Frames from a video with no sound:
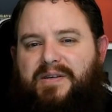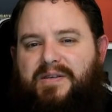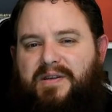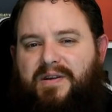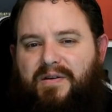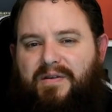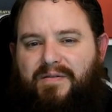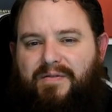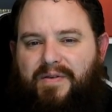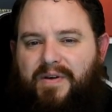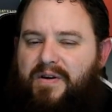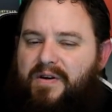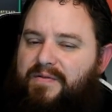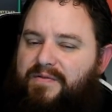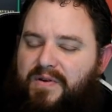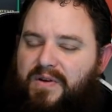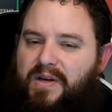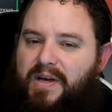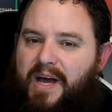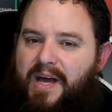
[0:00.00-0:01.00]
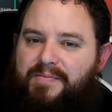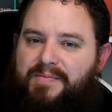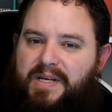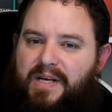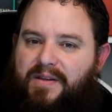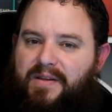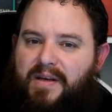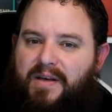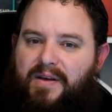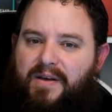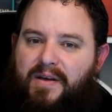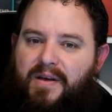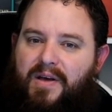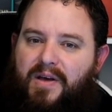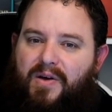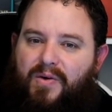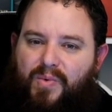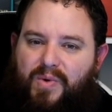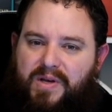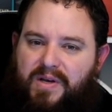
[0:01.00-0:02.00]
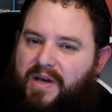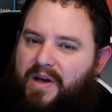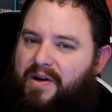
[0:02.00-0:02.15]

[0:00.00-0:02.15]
as there are very few games out there where you're